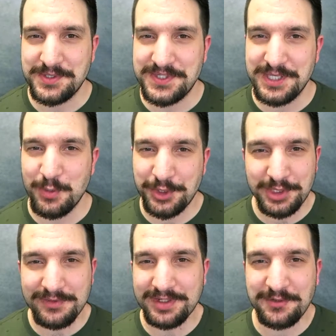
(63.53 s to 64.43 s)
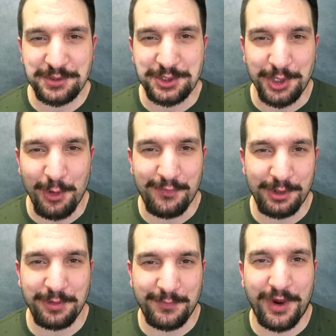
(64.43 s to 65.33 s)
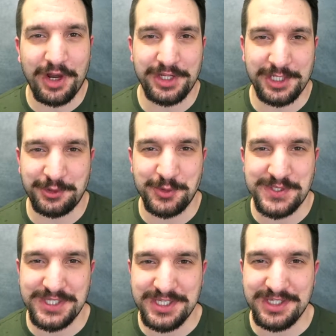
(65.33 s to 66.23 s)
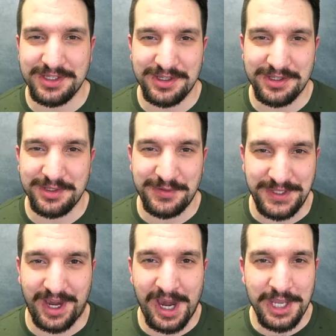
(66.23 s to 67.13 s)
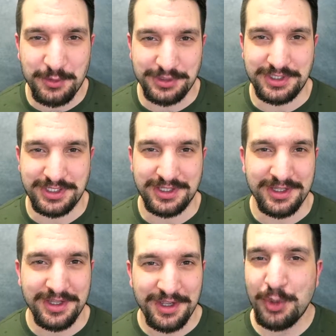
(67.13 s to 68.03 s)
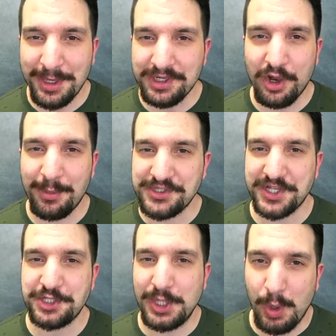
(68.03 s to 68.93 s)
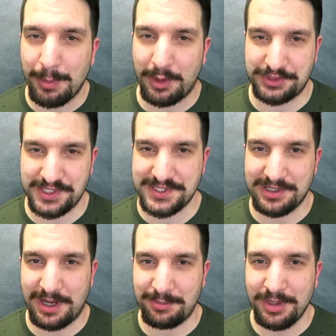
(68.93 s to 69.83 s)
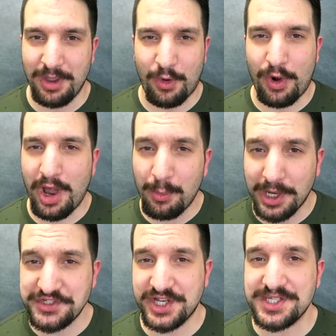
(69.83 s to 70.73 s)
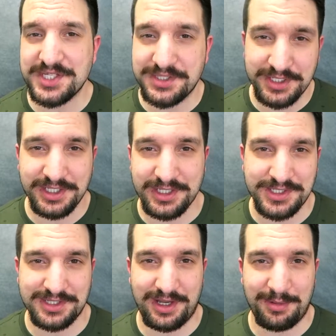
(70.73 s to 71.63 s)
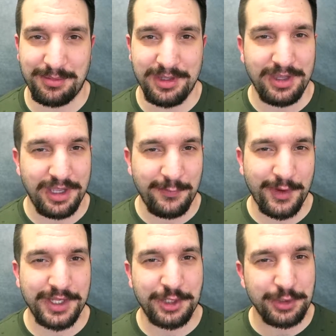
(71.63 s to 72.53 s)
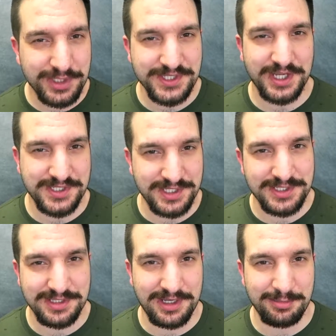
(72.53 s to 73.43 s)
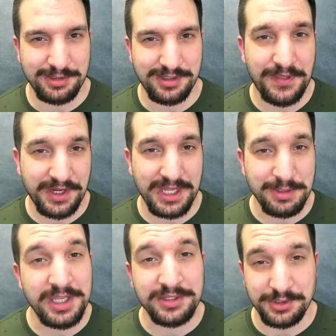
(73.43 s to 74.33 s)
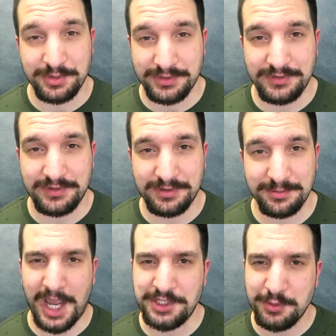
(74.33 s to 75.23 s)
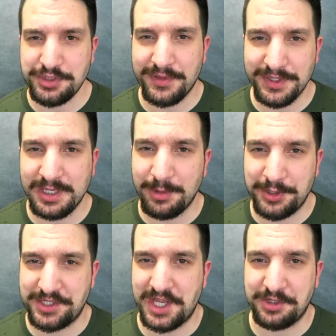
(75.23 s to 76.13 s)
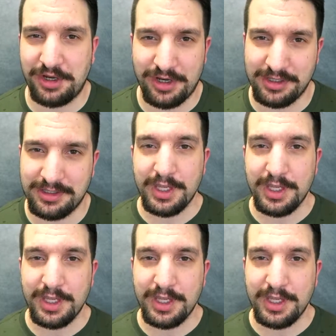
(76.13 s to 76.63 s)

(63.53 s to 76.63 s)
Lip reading: See, we don't even have to go very far here to see the irony. No matter how much I know about Islam or how much I study Islam, if I criticize Islam, then I'm ignorant. I know nothing about it at all.